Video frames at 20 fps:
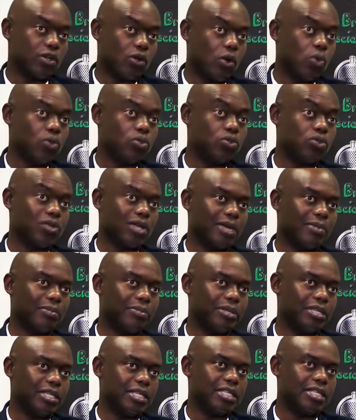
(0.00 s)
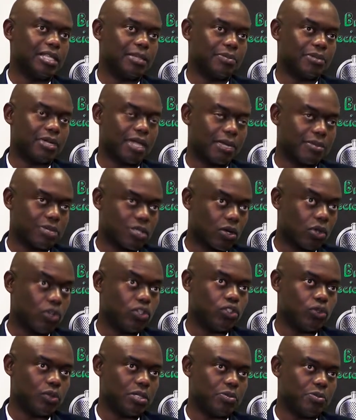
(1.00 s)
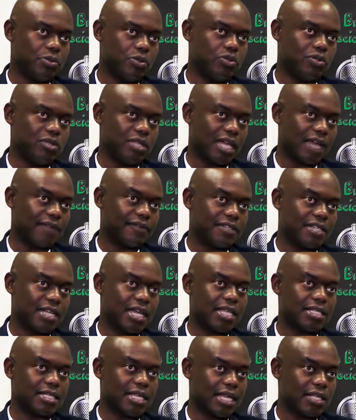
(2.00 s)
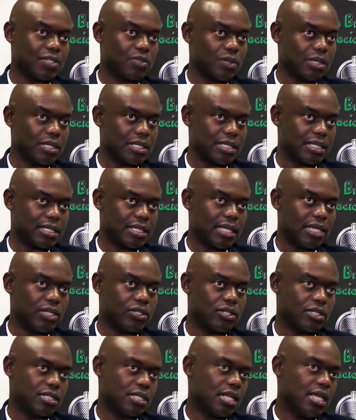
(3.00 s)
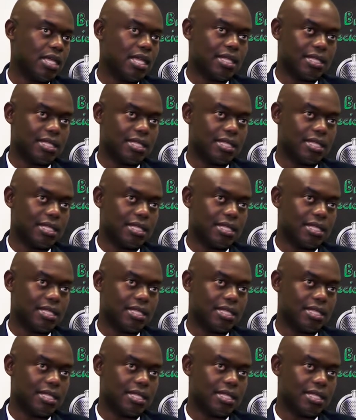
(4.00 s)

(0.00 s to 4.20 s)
go-to company that becomes a conduit between the advertiser as well as the stations.